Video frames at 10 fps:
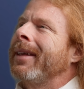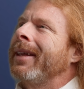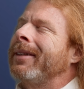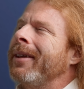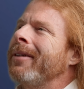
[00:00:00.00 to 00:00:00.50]

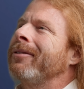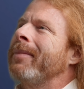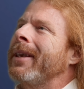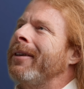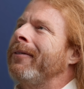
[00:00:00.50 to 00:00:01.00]
It does
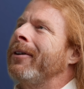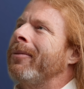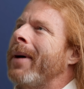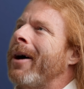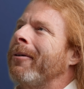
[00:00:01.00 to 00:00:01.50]
make you feel
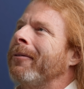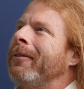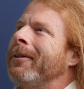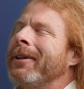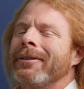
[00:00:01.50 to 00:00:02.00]

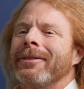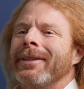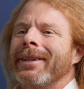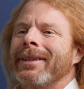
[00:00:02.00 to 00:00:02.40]
powerful, doesn't it?